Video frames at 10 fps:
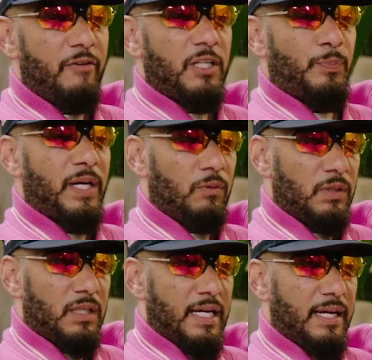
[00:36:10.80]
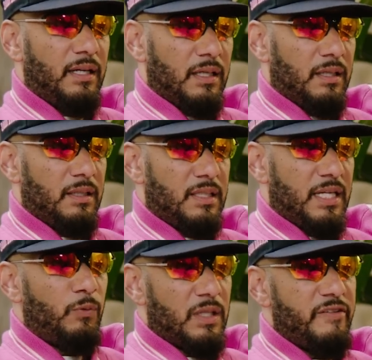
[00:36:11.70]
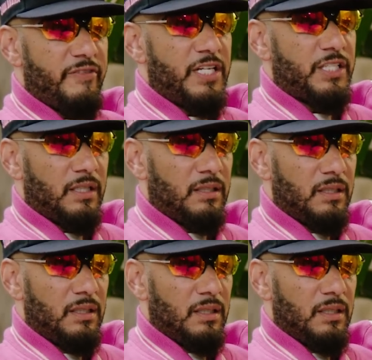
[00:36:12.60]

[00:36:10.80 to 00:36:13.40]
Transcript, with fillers: respect what they did with the vision